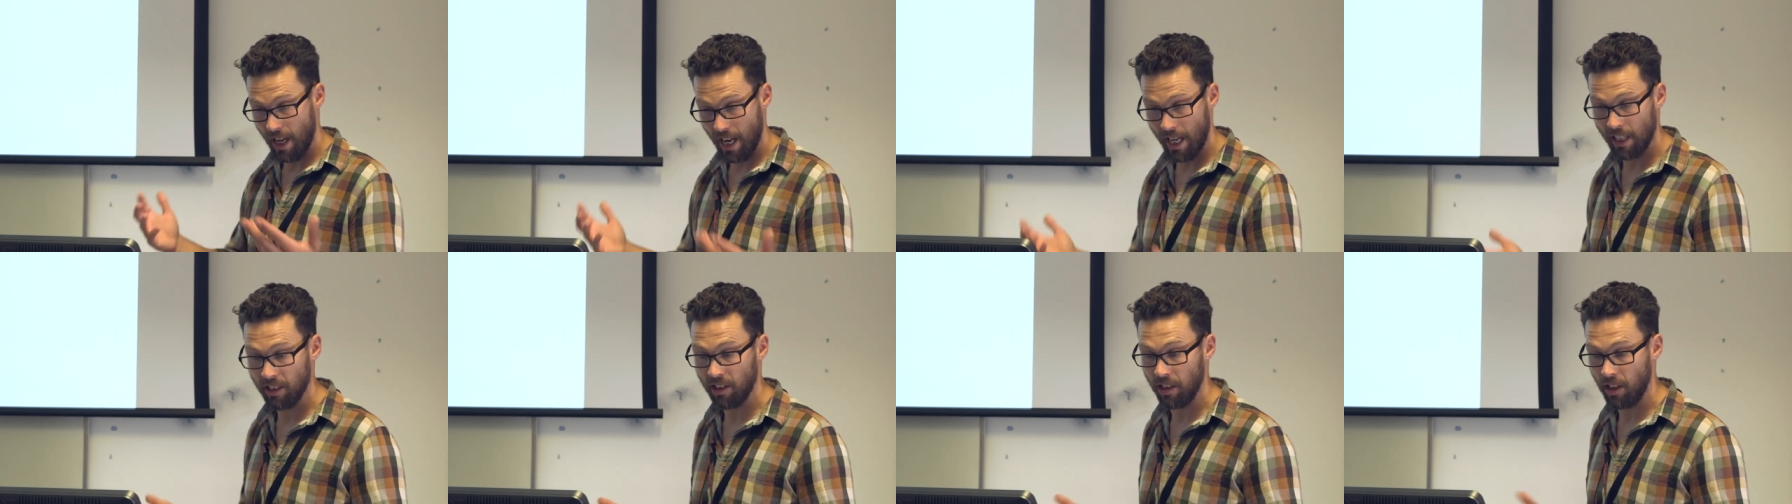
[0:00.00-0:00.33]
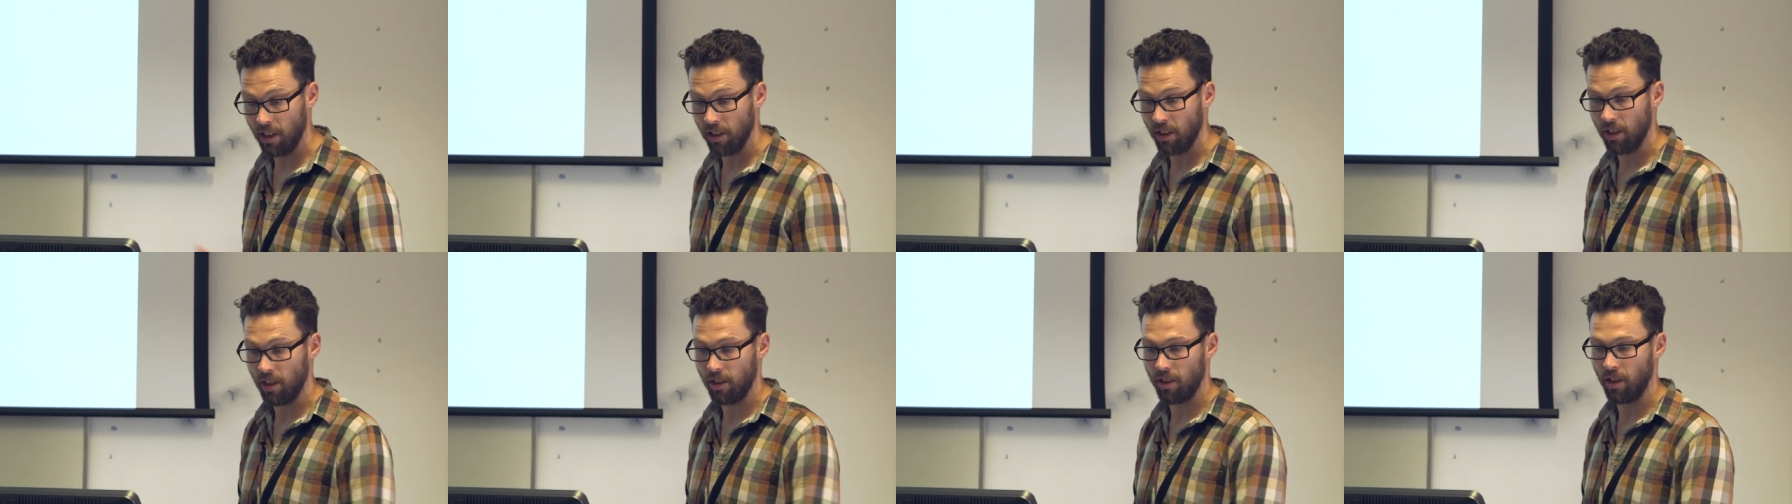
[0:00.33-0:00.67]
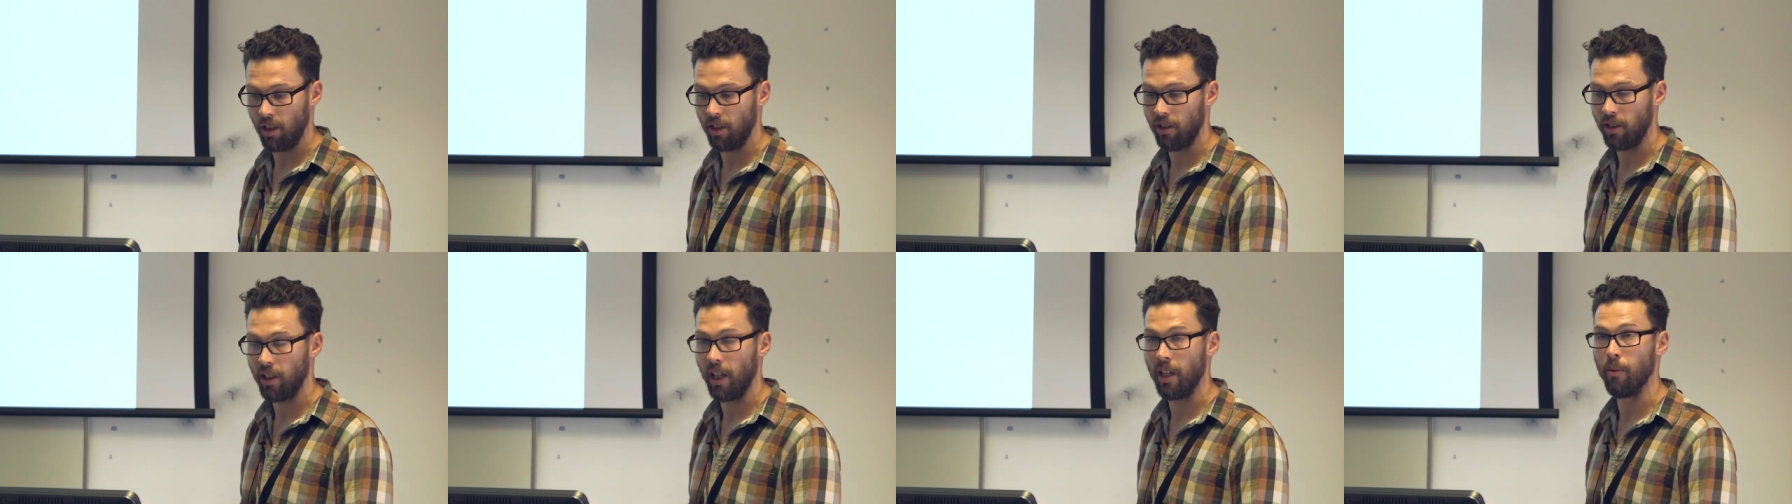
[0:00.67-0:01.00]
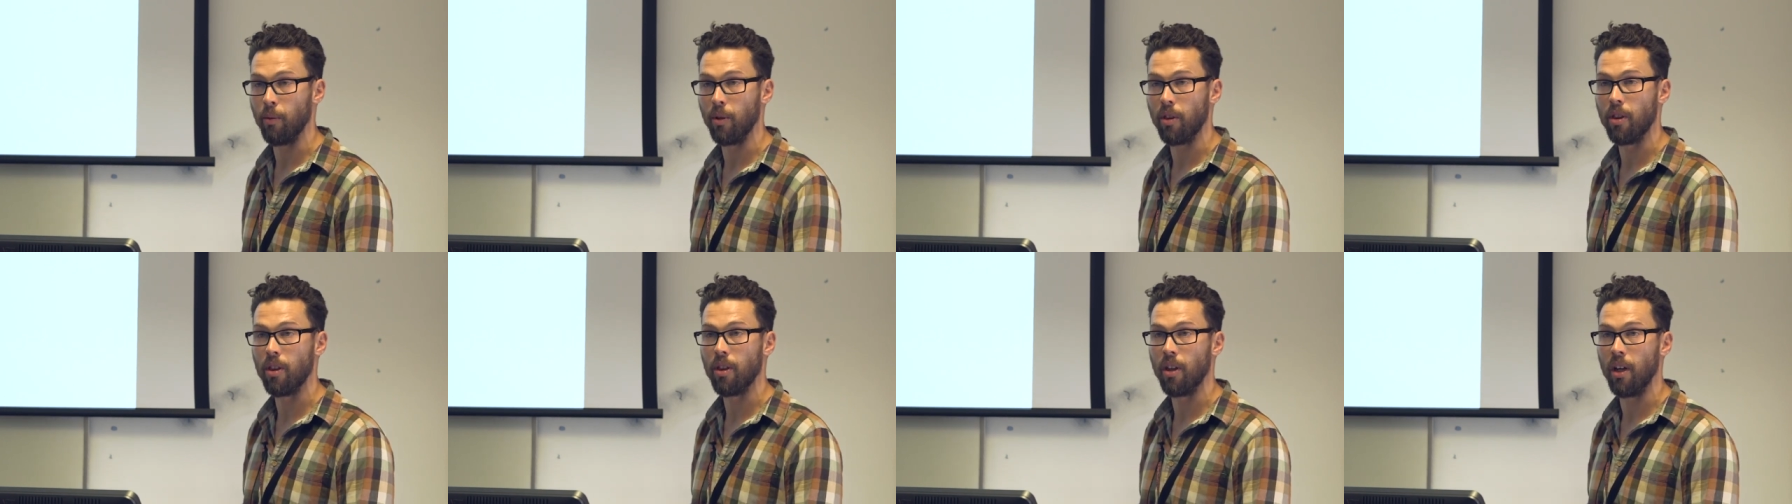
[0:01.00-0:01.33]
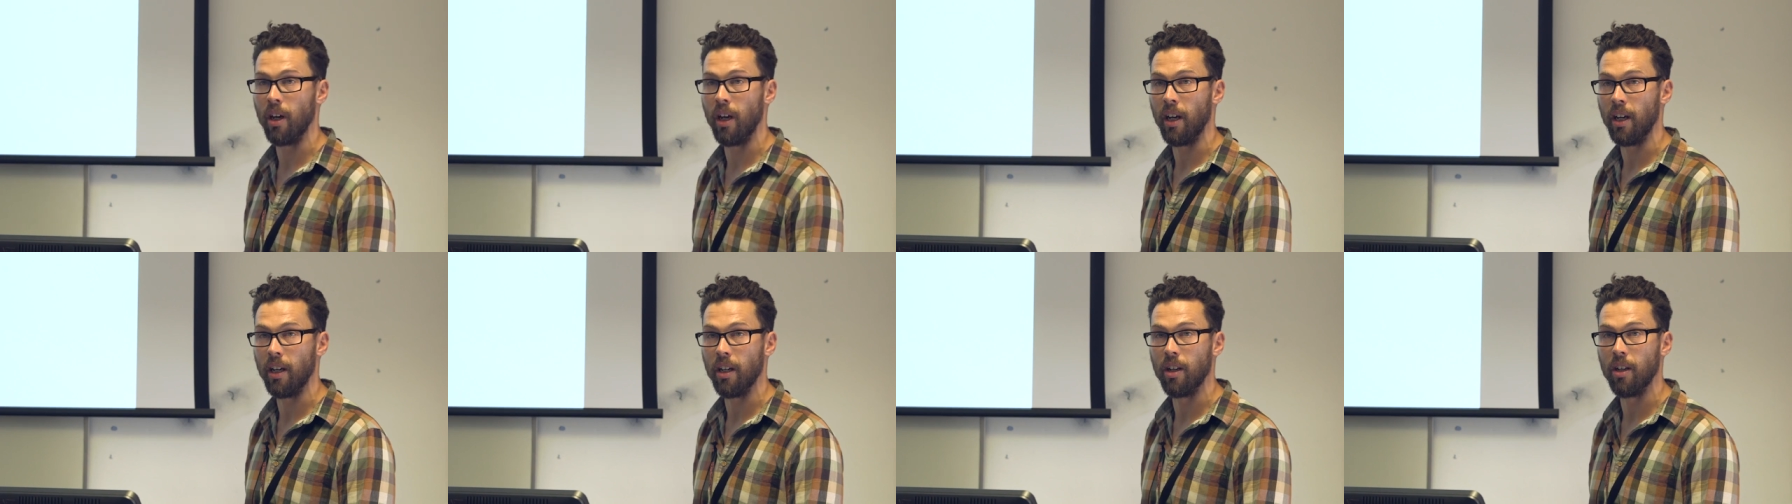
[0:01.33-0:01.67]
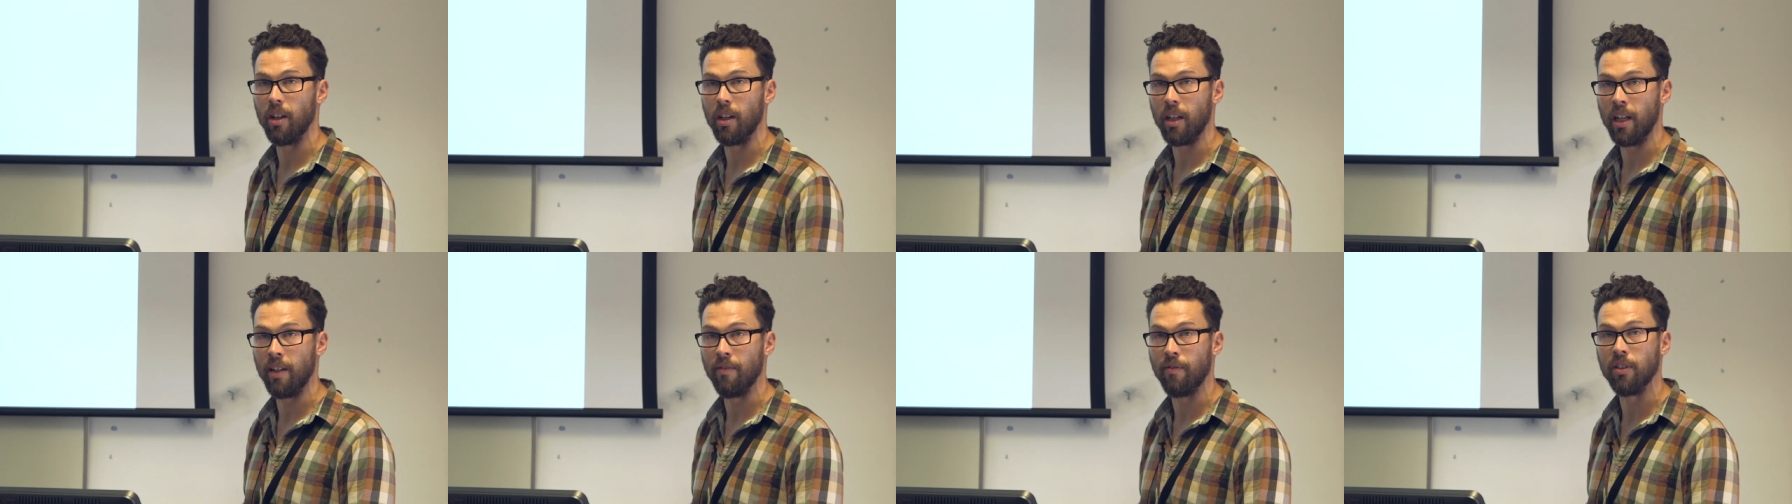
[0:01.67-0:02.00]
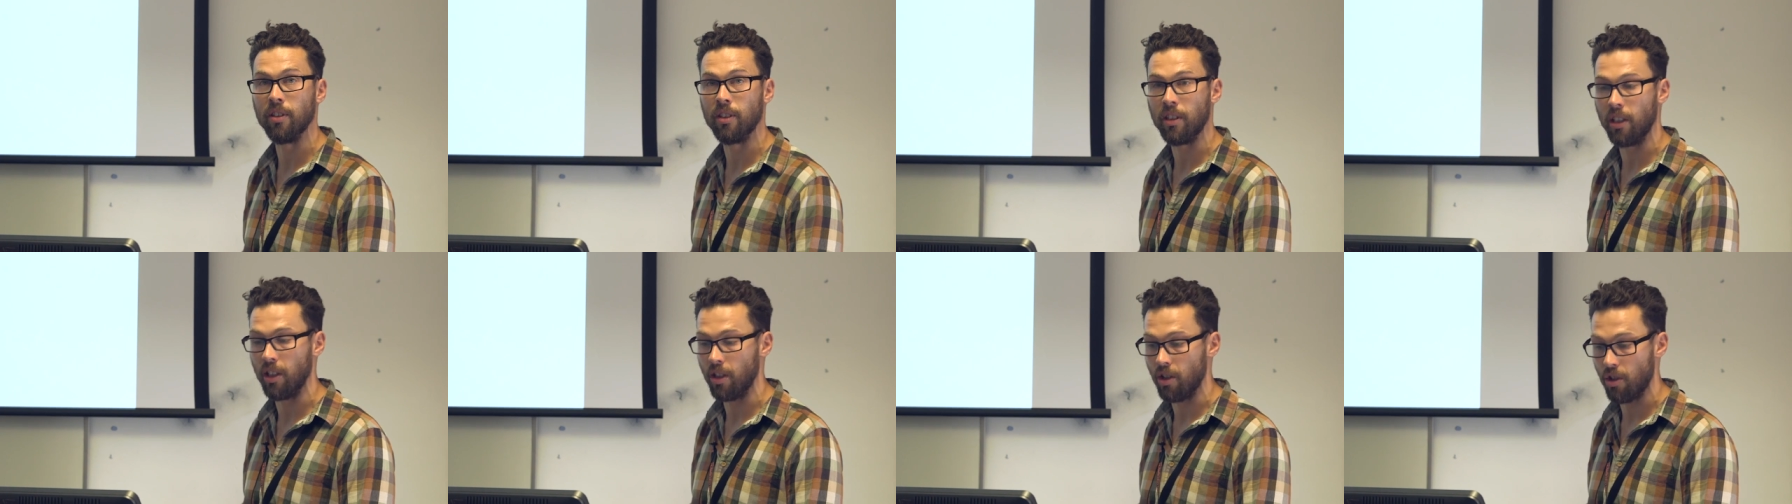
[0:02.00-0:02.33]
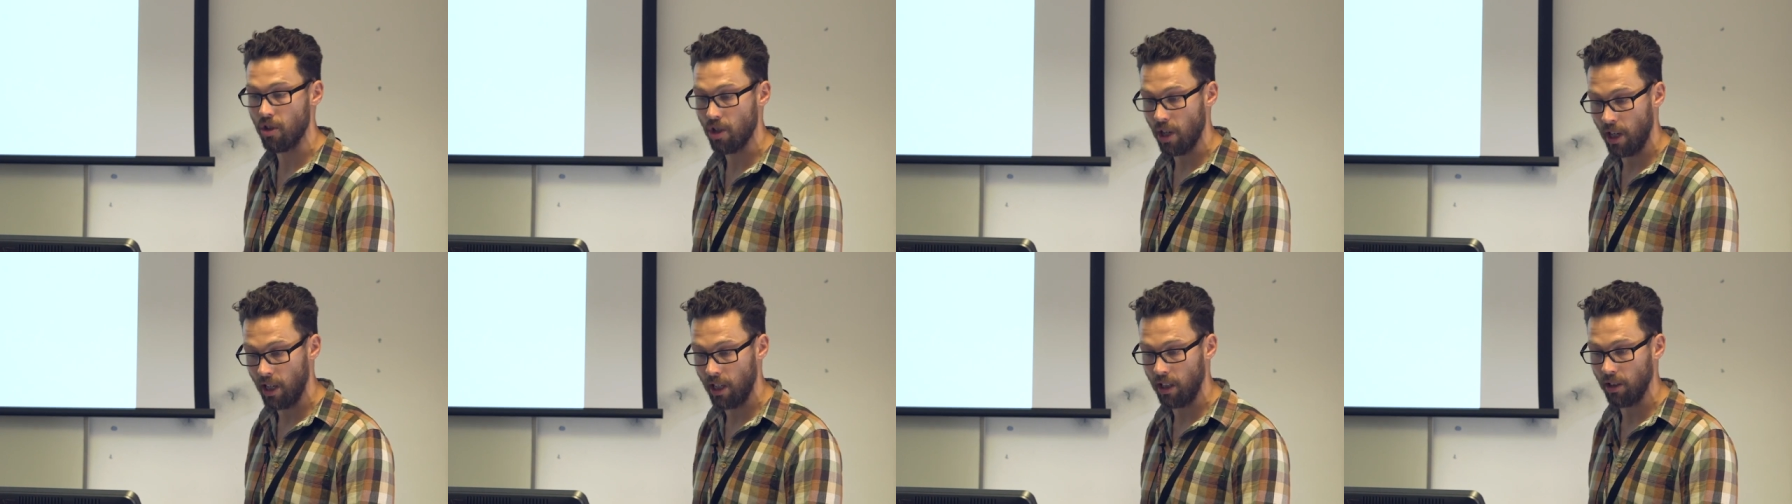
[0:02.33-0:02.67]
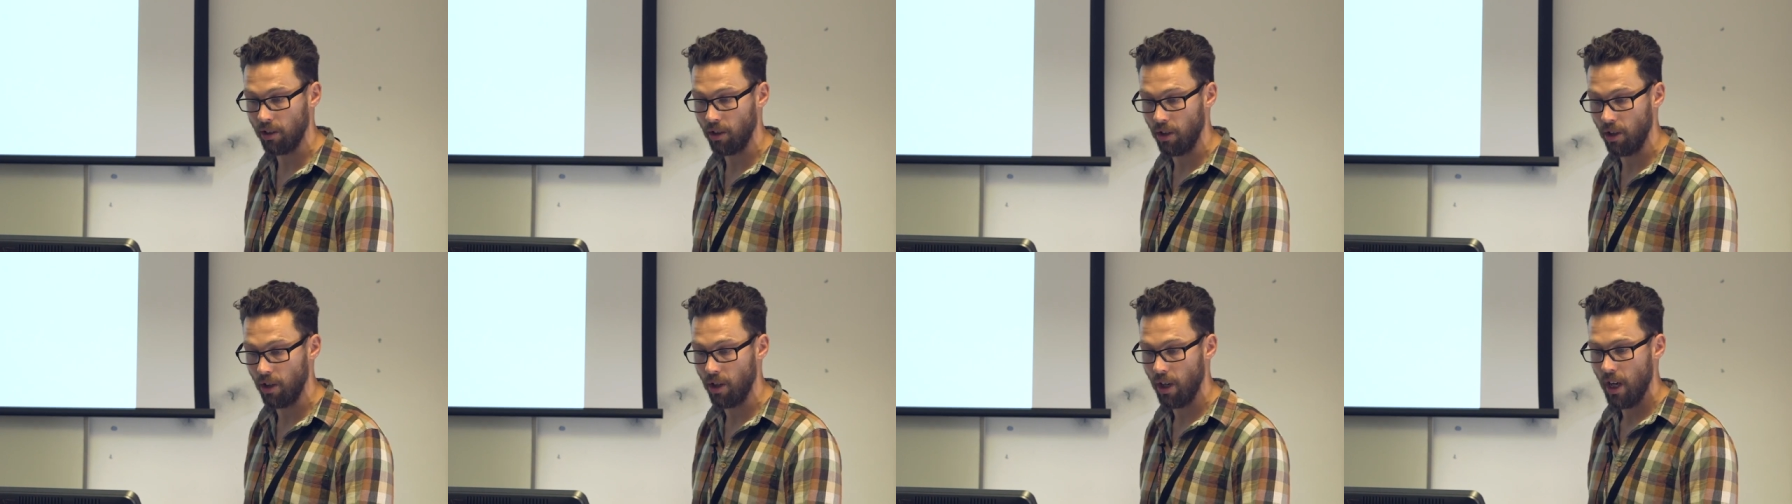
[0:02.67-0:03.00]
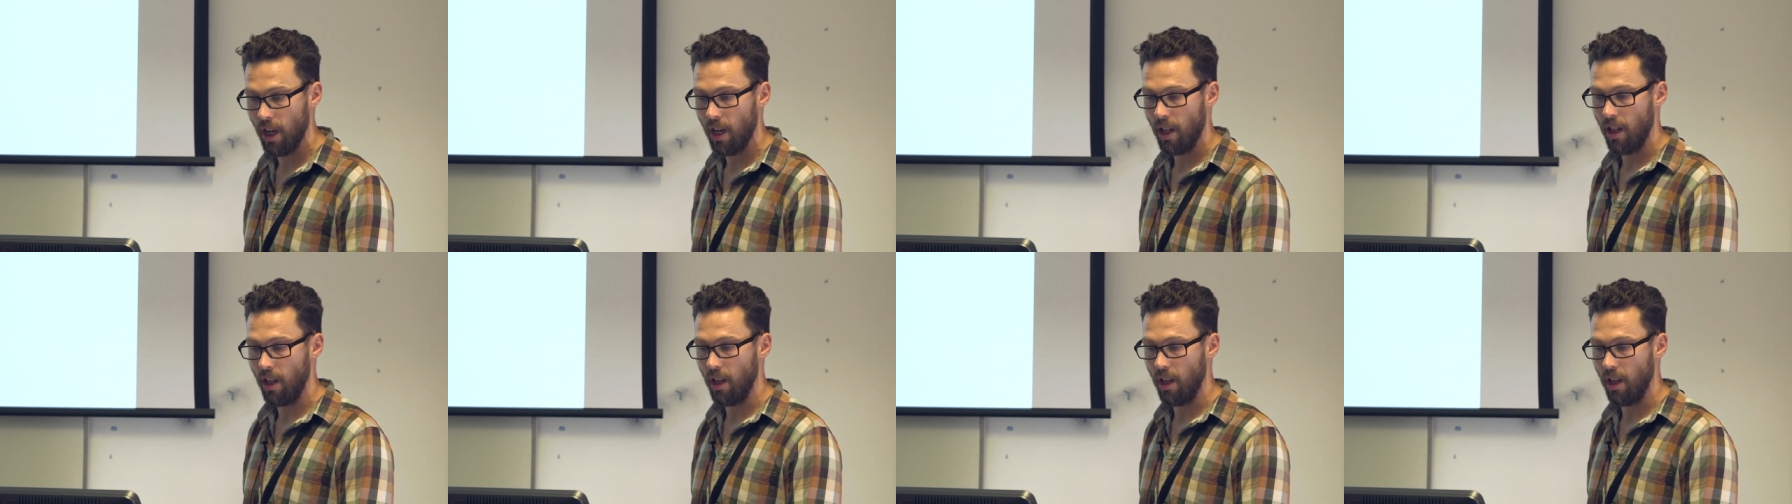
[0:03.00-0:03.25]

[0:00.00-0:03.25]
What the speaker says: as it is associated with infancy and childhood.